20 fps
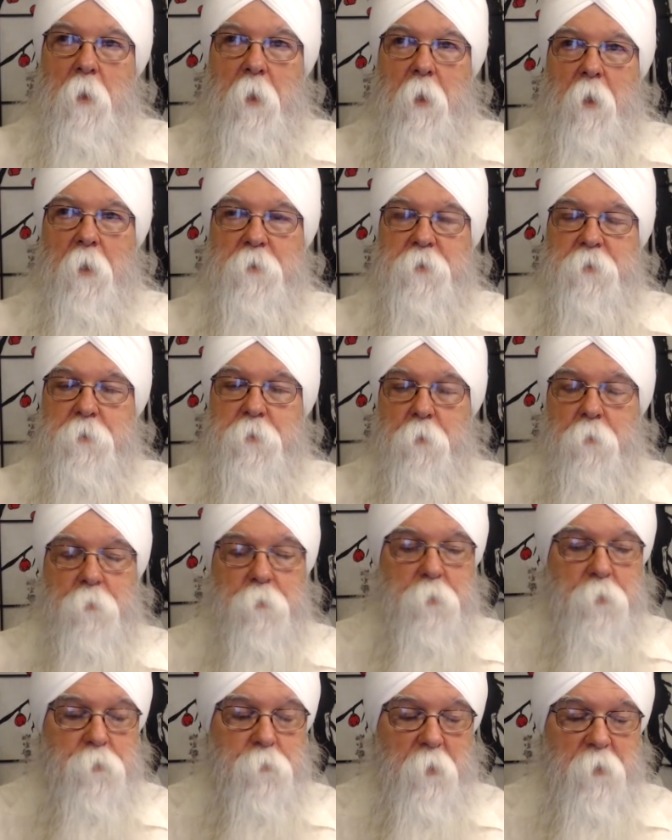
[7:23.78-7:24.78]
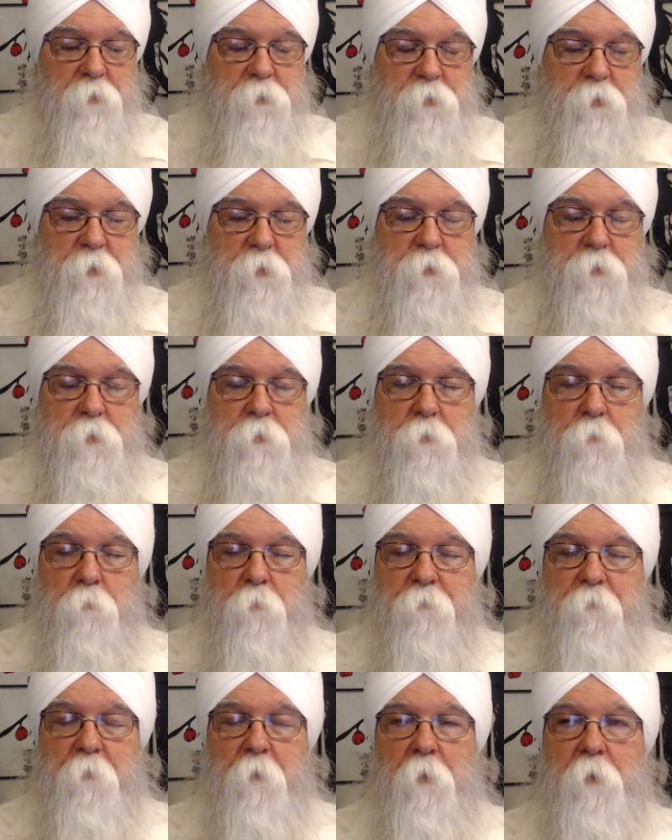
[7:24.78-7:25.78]
Yeah, so the drug she's
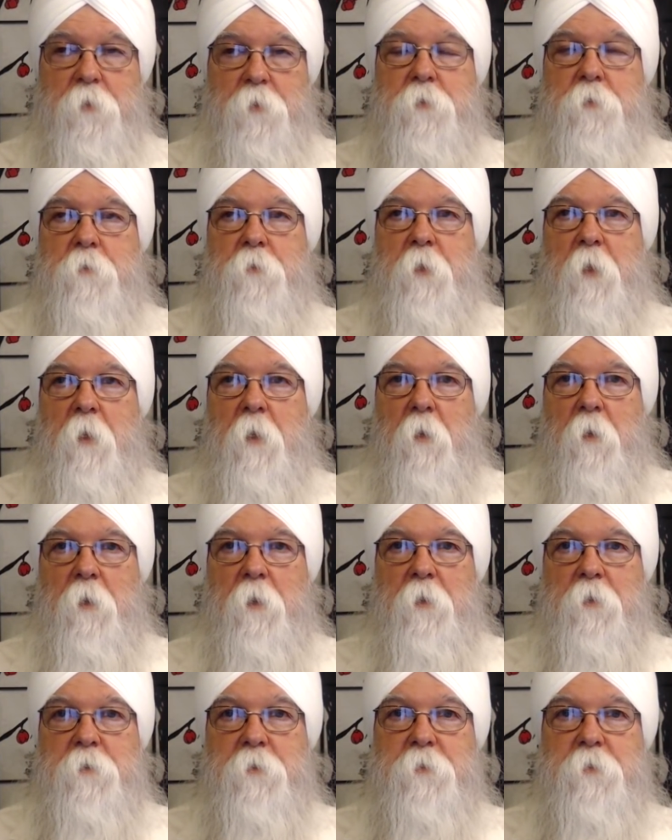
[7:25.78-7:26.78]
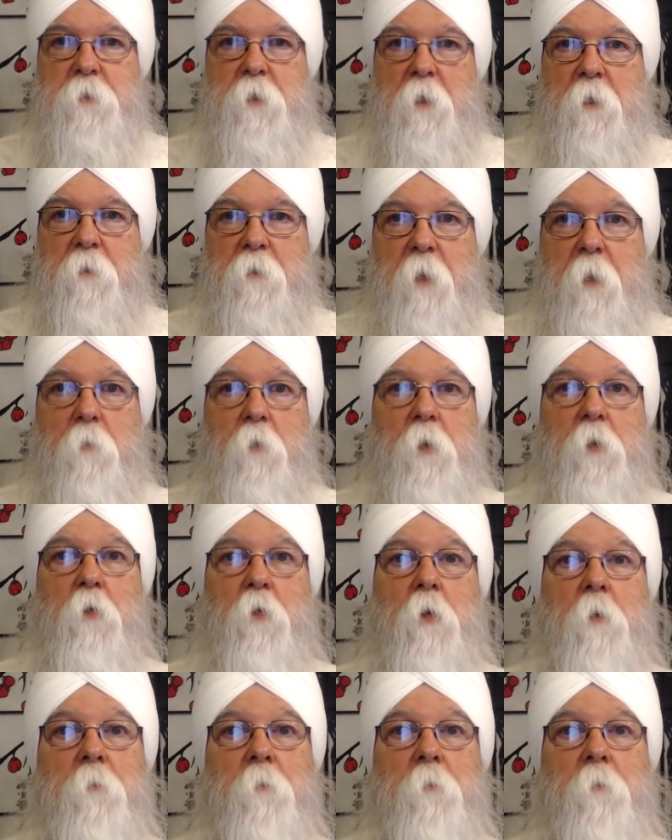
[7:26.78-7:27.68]
referring to there is thyroid